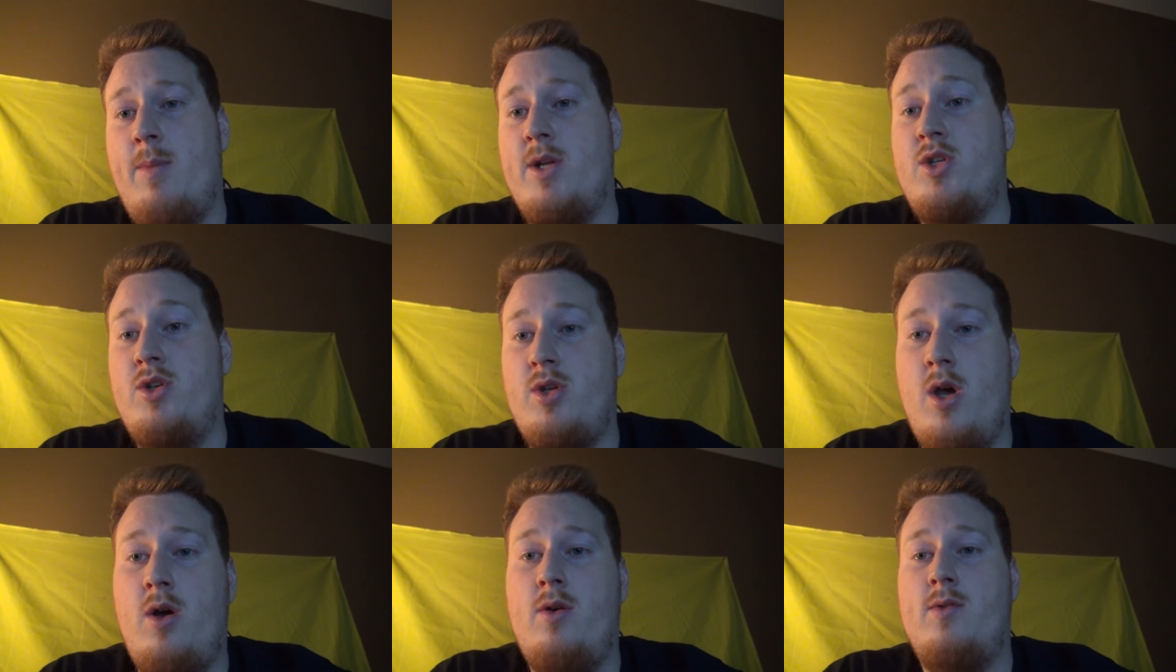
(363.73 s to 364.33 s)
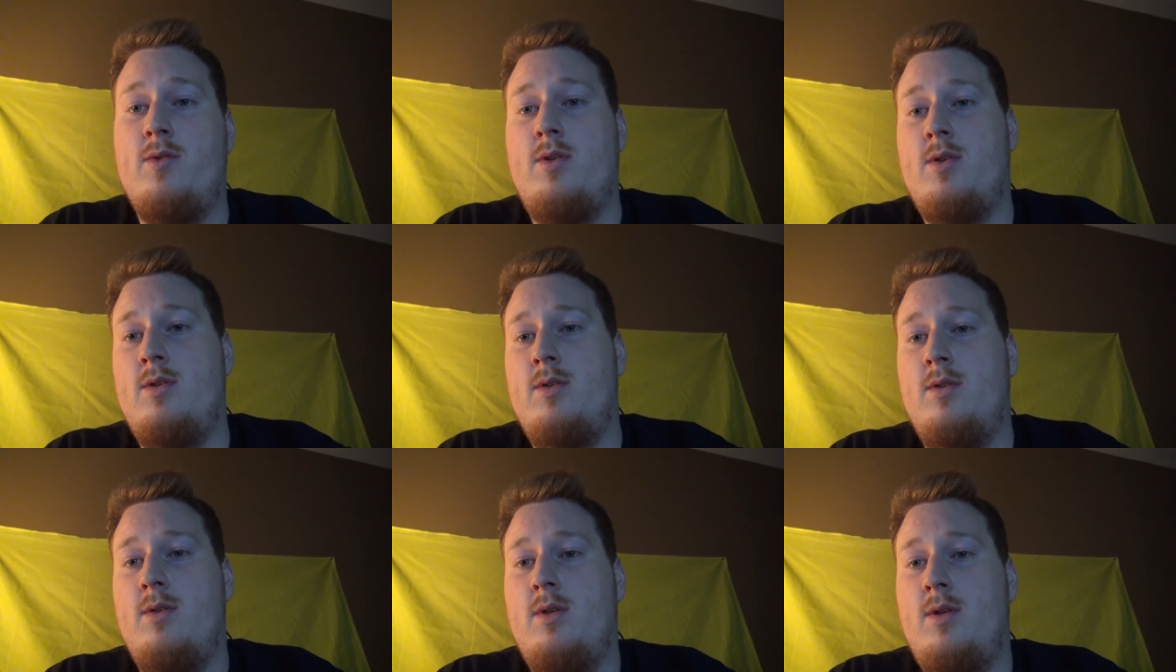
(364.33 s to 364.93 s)
But you don't.
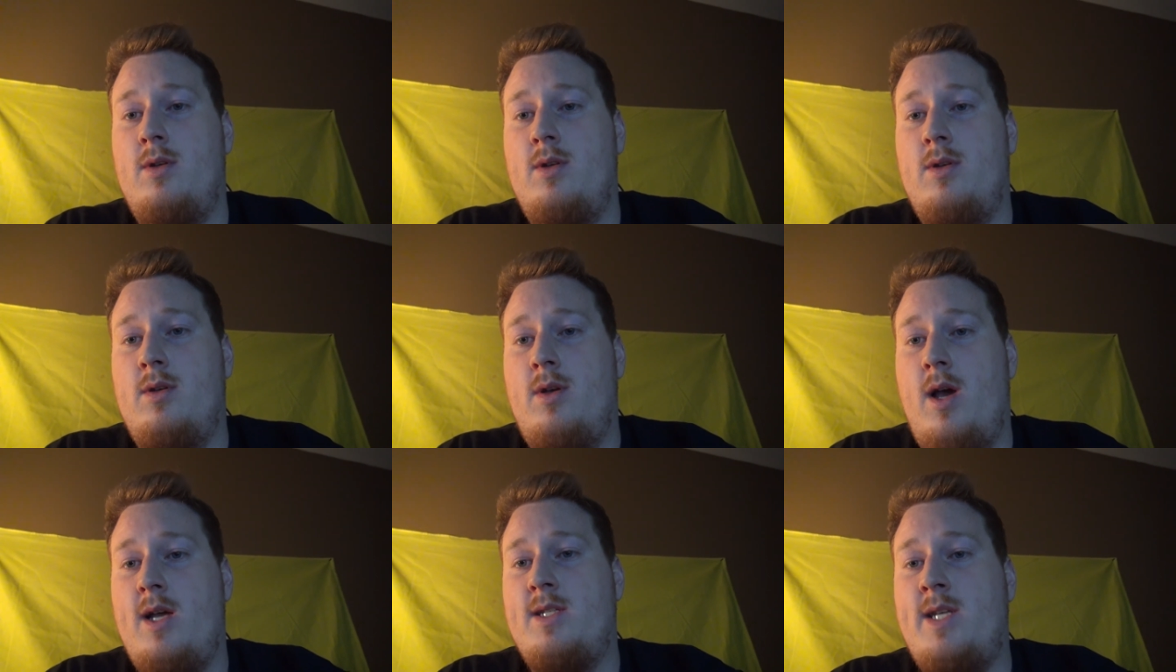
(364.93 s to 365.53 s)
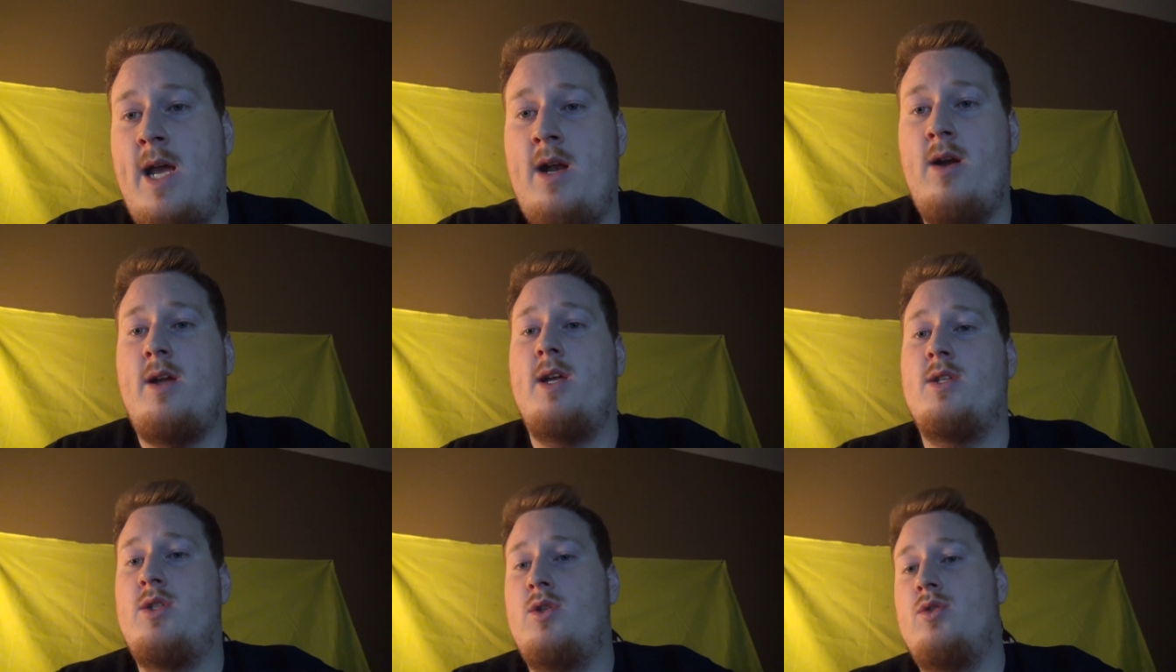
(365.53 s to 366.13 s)
Us
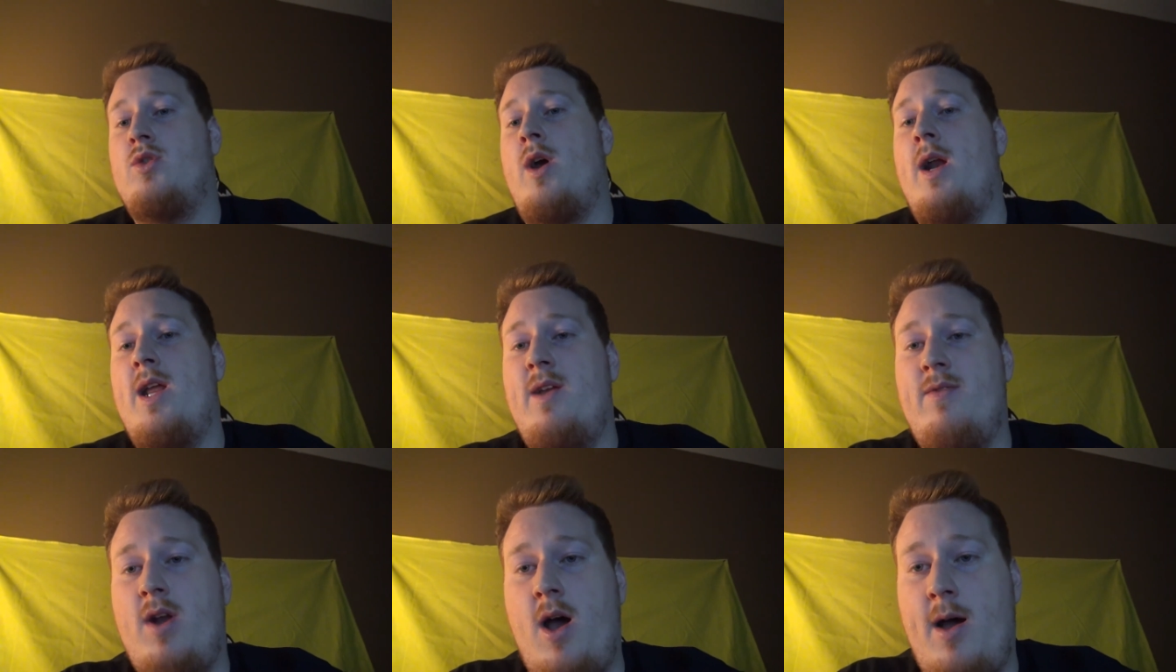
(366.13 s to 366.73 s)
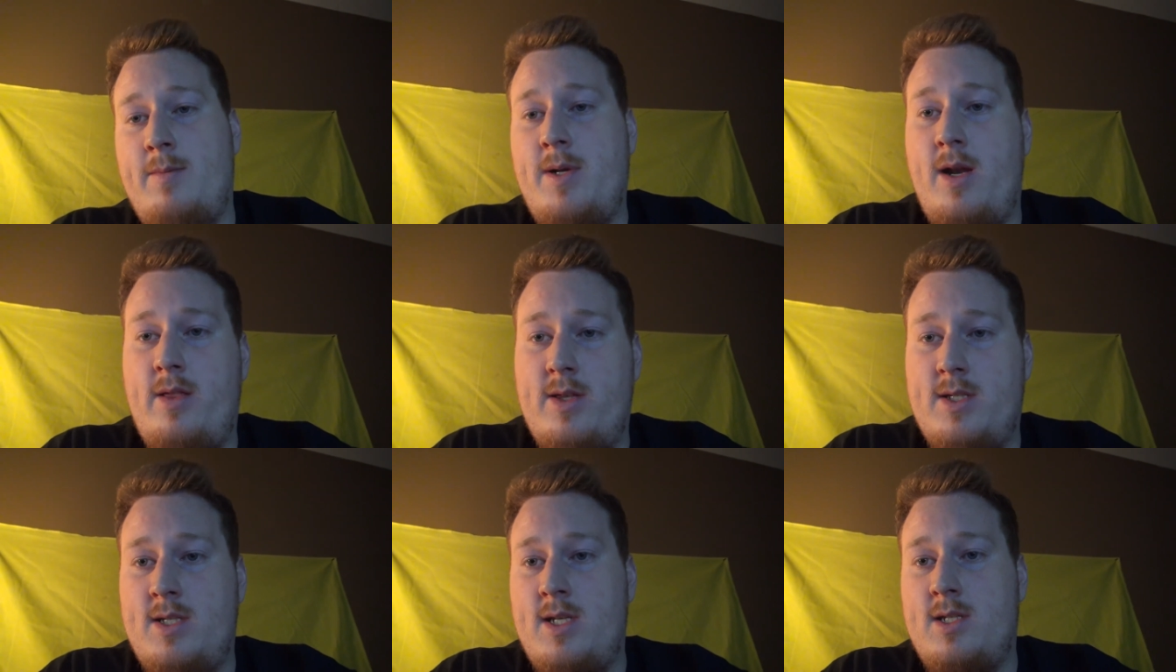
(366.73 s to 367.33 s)
anarchists who try to even opt out of
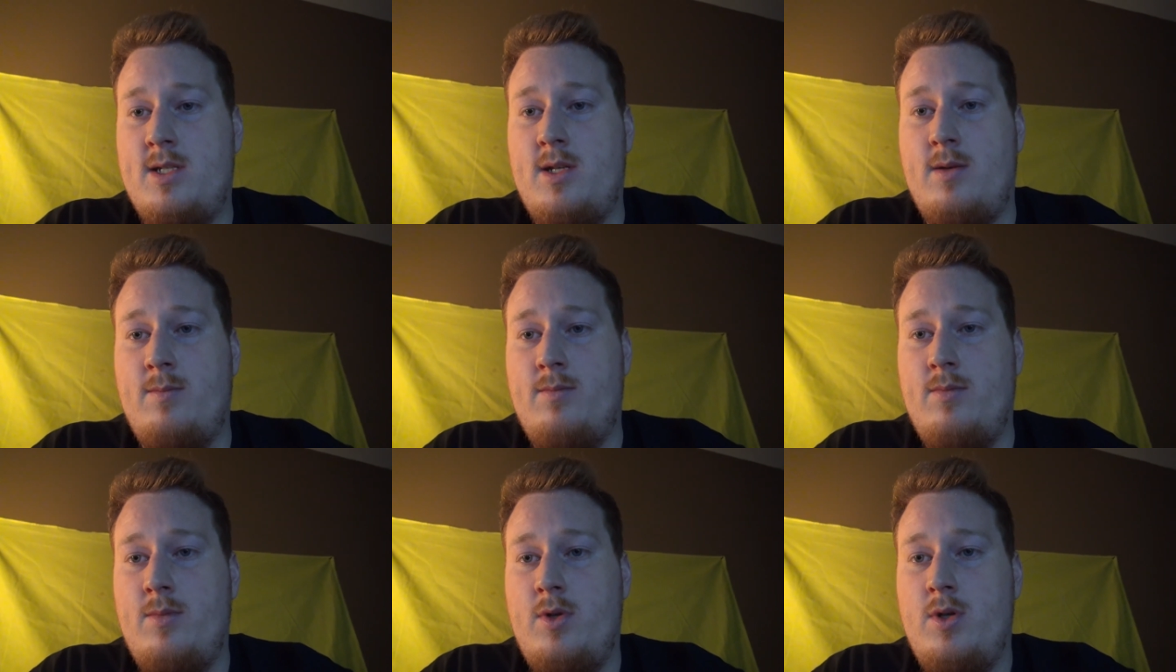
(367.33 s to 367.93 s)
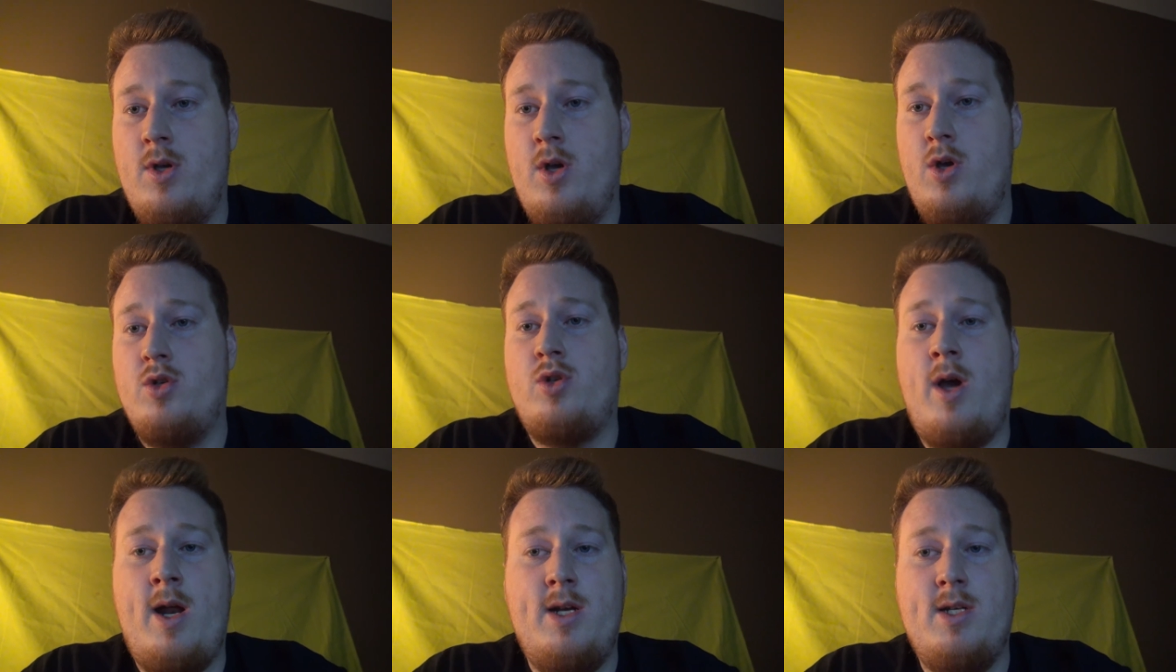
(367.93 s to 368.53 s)
the system and
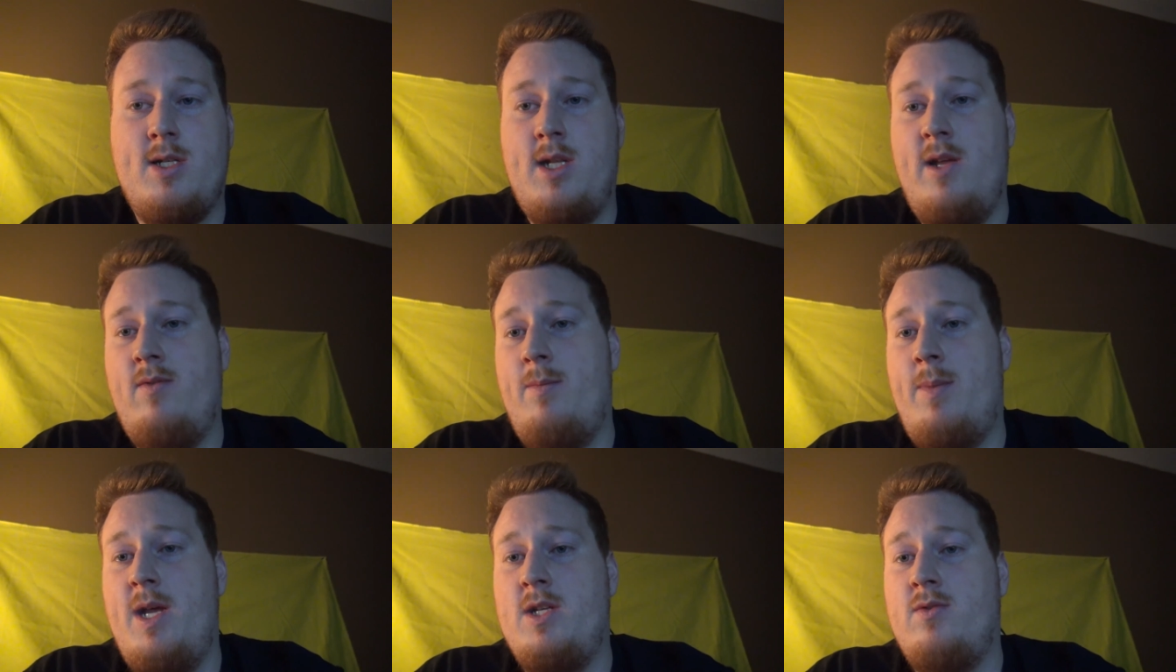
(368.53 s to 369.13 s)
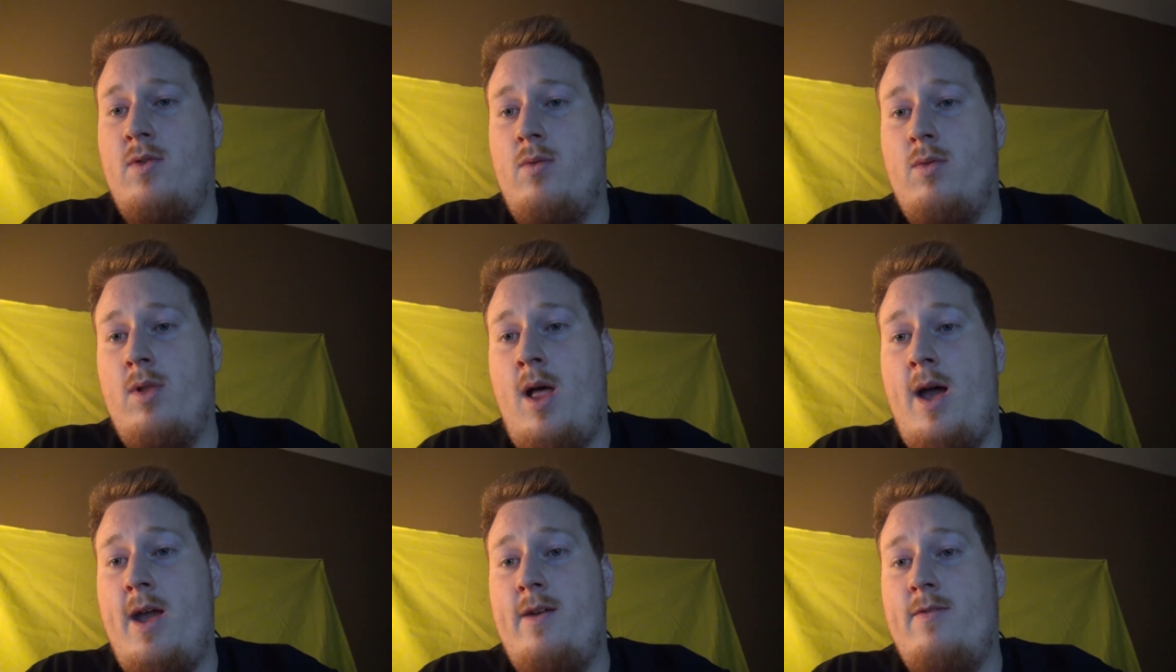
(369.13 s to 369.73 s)
try to just live a peaceful
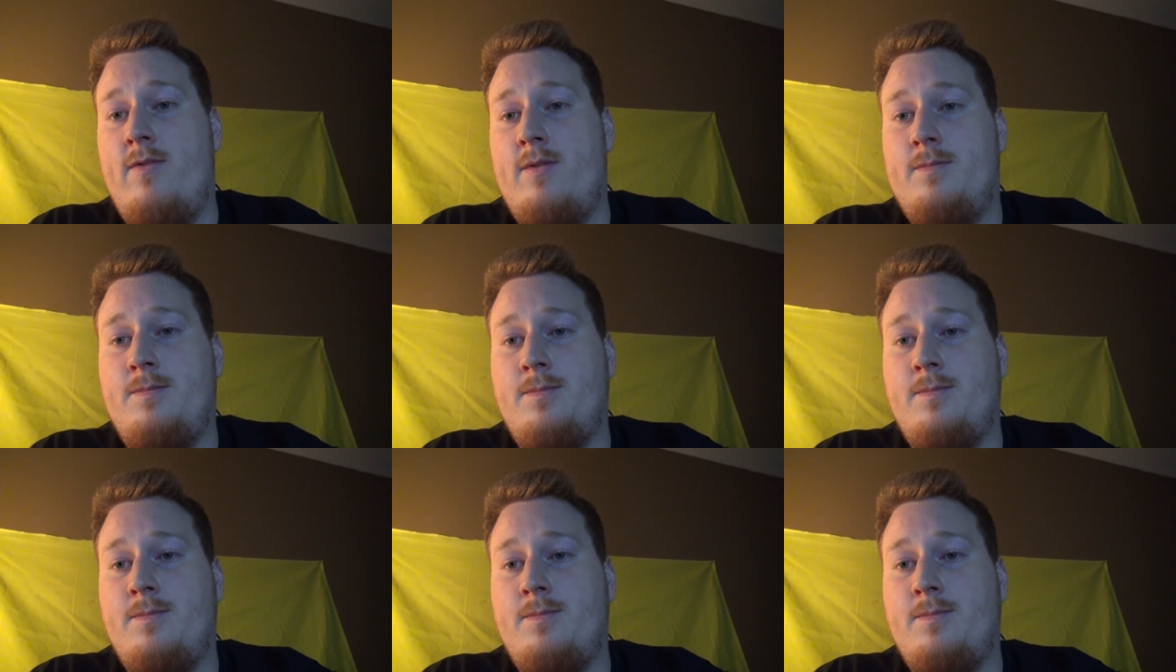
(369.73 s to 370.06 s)
life